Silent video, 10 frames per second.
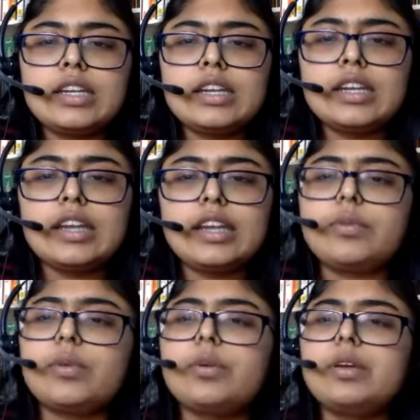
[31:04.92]
like
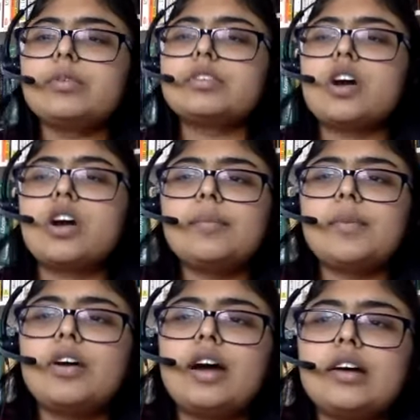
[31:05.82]
where we were talking
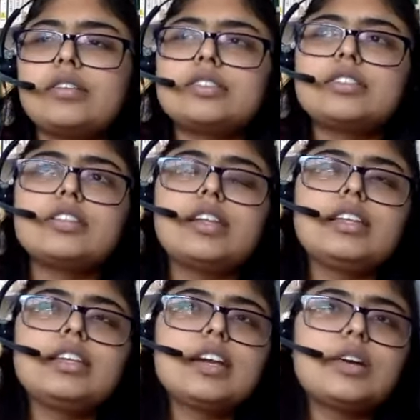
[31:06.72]
about how like
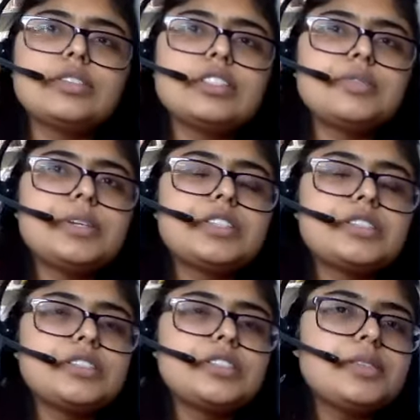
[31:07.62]
in our
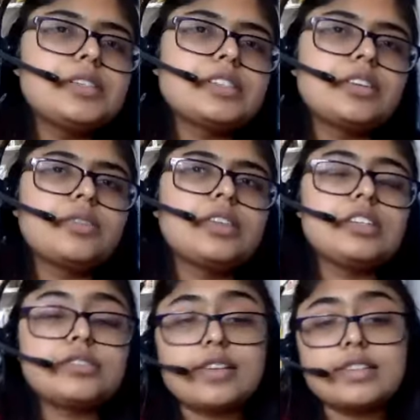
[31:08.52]
situation students are
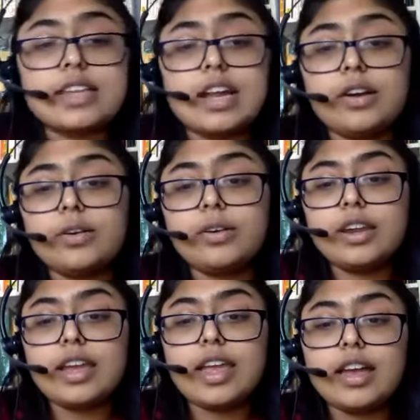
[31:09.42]
really stressed out,
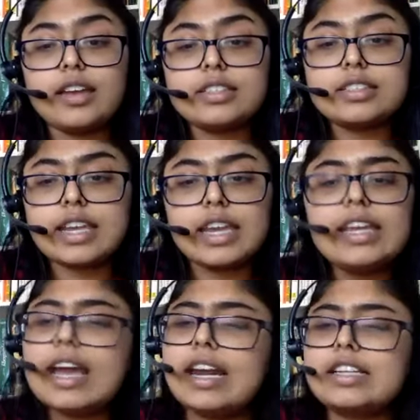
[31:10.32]
and just like
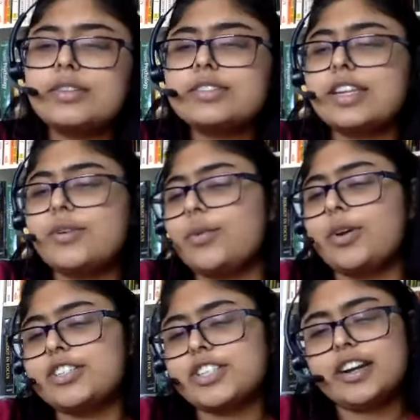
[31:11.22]
any anecdotes that you would
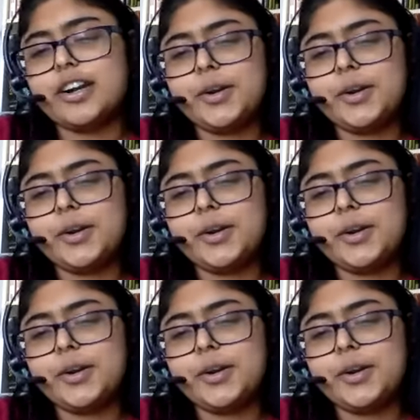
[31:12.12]
want to share?